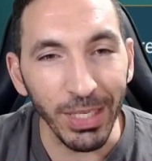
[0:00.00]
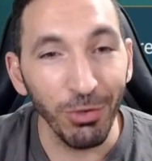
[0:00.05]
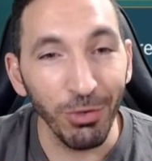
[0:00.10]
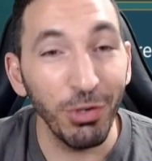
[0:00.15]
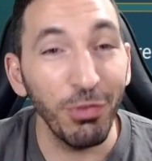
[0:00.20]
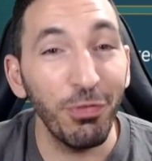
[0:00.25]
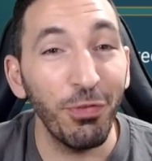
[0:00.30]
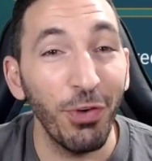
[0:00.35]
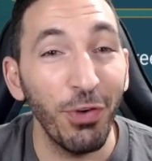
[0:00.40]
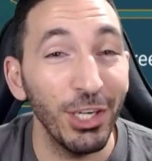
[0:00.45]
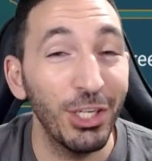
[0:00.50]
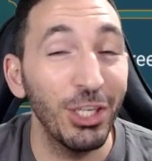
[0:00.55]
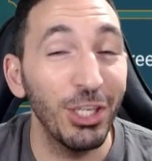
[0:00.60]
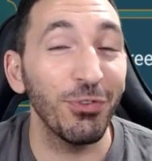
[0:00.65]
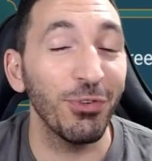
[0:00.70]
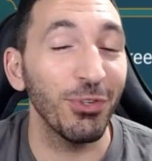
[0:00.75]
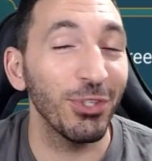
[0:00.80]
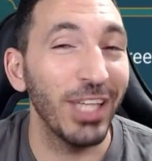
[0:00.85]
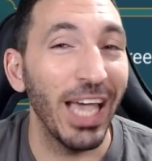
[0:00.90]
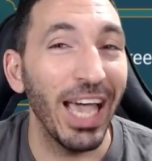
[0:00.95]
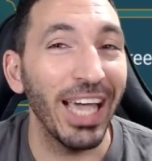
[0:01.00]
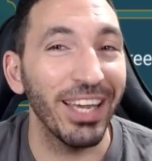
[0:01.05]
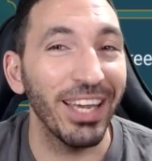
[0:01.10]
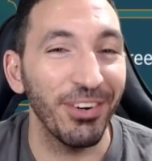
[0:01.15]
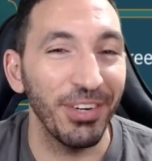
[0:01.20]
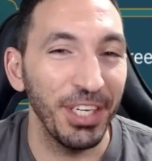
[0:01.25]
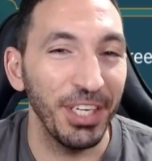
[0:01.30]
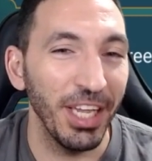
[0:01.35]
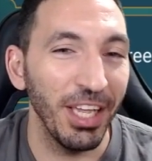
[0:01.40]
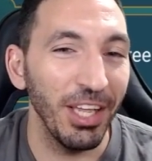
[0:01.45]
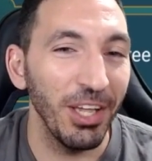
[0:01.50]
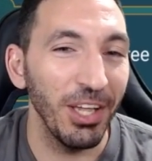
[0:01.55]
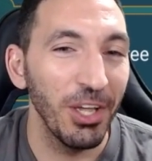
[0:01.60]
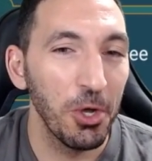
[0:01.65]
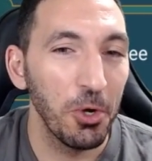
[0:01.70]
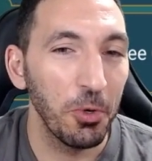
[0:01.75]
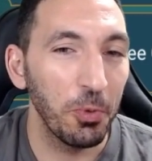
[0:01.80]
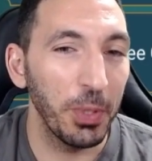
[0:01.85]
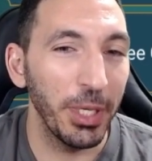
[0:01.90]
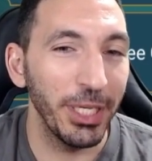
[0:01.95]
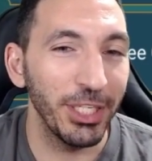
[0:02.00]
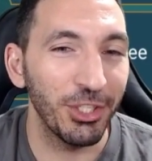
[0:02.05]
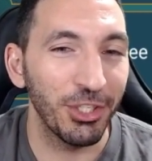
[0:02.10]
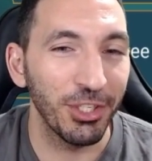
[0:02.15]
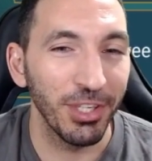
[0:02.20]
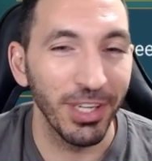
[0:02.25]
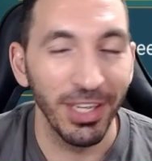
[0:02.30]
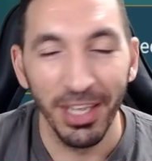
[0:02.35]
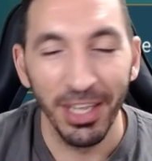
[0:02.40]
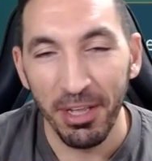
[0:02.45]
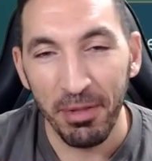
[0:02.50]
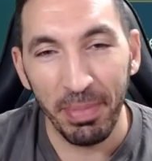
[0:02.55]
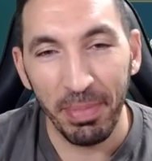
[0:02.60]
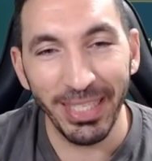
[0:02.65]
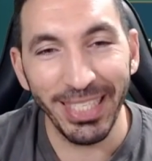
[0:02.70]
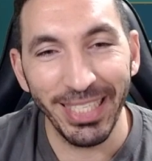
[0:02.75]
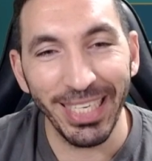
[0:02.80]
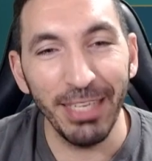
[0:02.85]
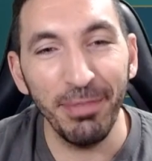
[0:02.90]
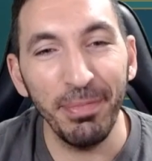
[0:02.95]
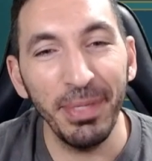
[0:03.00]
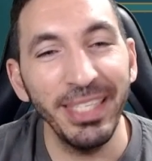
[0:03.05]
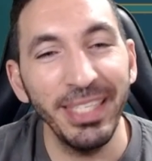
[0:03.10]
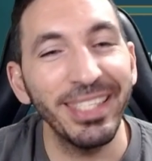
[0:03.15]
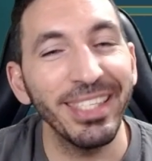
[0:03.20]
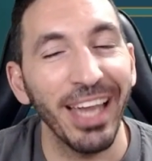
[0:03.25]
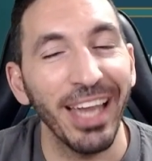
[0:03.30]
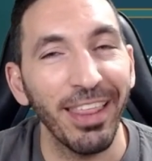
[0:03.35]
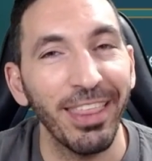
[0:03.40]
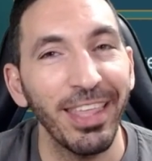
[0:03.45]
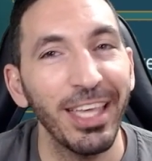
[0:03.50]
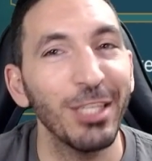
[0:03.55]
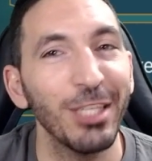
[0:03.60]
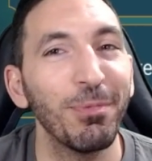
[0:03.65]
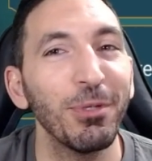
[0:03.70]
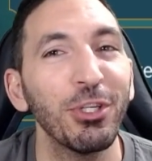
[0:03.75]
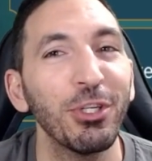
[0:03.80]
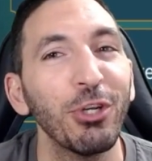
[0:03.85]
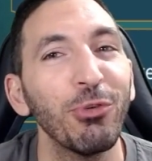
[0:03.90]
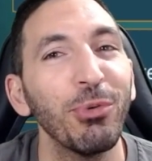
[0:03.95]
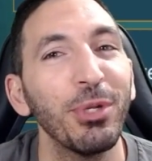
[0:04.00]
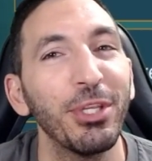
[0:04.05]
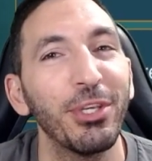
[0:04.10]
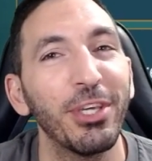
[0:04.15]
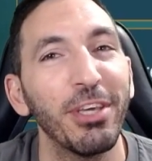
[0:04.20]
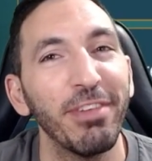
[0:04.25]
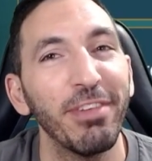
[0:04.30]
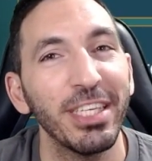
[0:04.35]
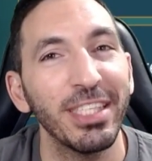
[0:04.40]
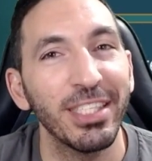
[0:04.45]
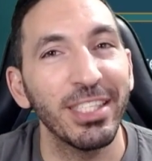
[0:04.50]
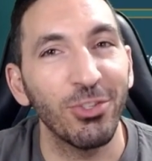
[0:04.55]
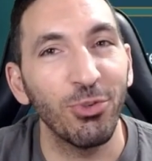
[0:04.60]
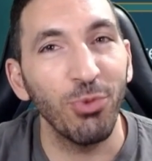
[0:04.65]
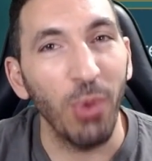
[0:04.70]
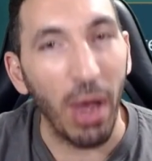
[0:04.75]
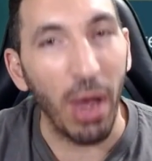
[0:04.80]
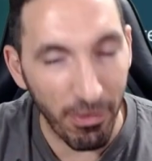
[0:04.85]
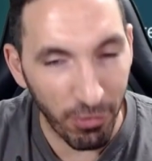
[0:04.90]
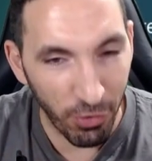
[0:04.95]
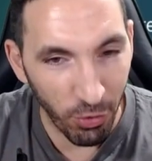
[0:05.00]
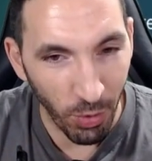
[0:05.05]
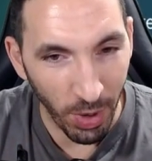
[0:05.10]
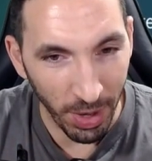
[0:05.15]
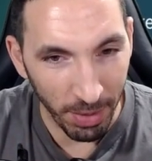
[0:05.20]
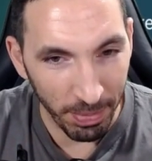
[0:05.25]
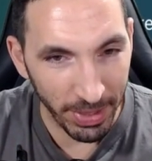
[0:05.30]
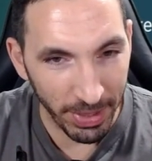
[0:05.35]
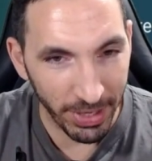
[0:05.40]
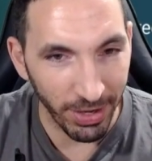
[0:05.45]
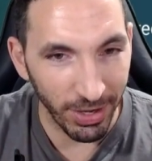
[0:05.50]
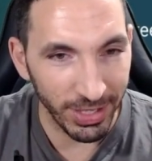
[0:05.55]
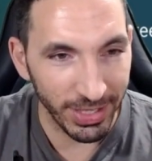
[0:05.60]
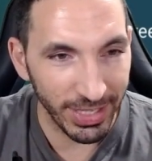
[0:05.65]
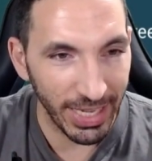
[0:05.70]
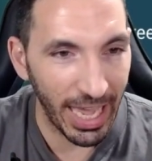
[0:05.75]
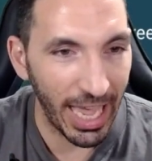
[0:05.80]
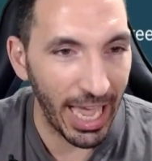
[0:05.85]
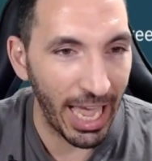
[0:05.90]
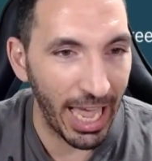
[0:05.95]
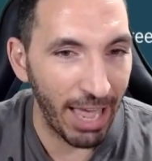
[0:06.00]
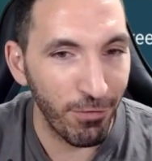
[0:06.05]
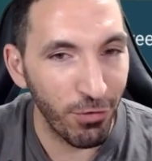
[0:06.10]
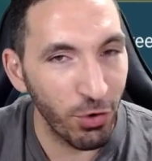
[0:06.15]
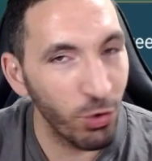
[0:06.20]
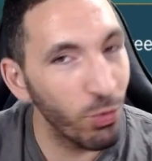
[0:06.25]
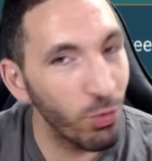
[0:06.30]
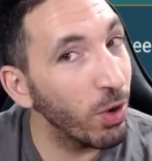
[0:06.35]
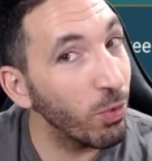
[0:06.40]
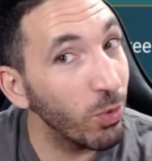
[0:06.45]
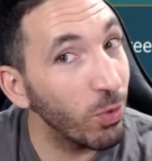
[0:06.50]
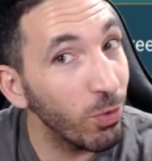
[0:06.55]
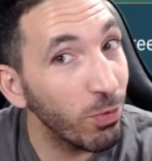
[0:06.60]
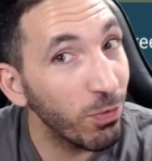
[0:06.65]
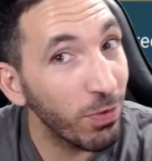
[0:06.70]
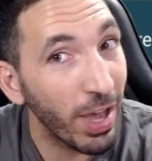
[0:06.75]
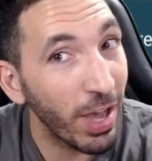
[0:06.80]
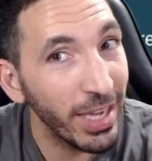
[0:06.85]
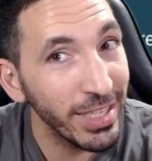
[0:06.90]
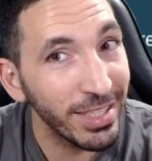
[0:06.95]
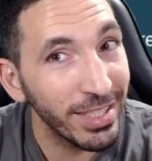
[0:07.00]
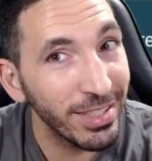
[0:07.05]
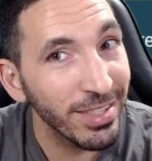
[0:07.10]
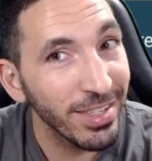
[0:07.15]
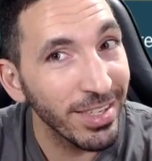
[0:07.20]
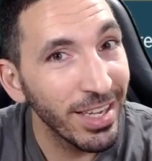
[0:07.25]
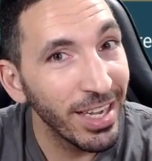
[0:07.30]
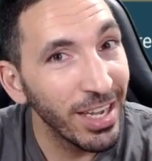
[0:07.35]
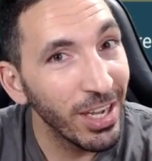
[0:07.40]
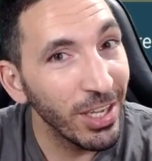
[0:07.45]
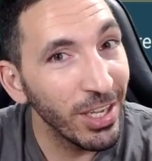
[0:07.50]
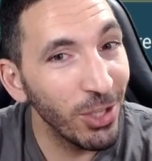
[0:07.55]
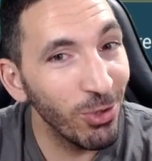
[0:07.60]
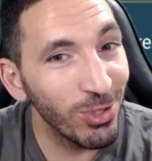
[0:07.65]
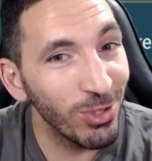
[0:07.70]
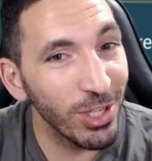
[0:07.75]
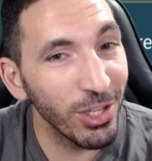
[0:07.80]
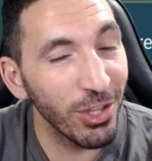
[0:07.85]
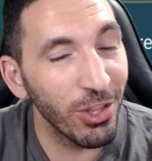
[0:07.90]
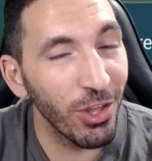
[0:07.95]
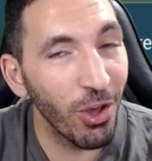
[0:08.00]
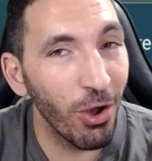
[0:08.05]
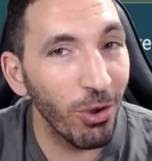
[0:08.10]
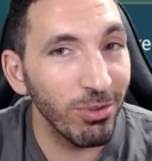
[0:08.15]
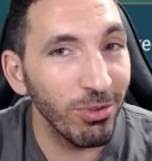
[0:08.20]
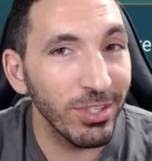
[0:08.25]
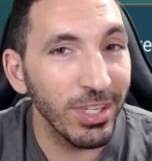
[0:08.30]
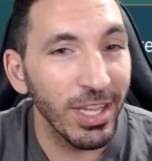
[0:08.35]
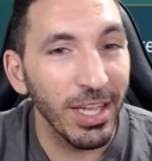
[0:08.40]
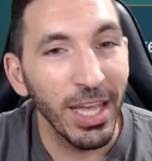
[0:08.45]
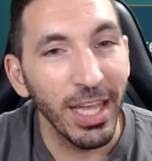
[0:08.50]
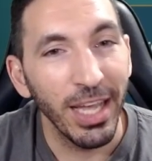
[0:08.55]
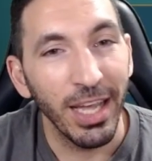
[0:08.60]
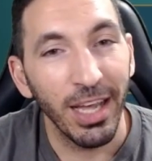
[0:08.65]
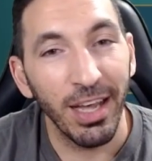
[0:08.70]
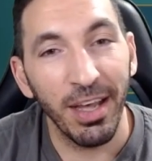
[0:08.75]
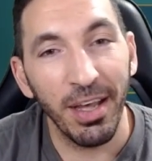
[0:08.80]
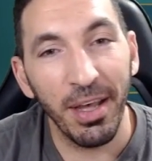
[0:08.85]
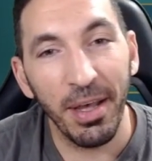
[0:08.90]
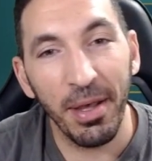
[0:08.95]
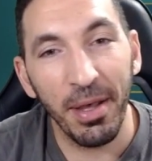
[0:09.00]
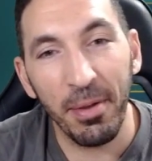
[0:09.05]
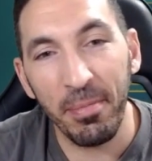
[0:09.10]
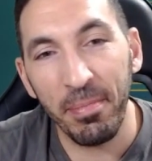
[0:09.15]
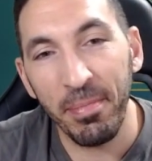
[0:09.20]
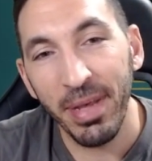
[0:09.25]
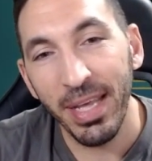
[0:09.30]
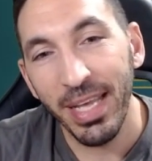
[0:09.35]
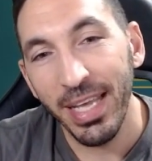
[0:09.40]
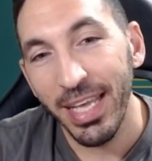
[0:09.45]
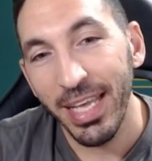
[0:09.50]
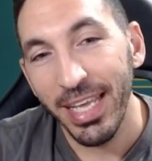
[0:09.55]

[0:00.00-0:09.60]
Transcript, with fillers: refreshes for Tag Arena, which basically means nothing, especially when you give it to everyone because everyone will fight using those. Um,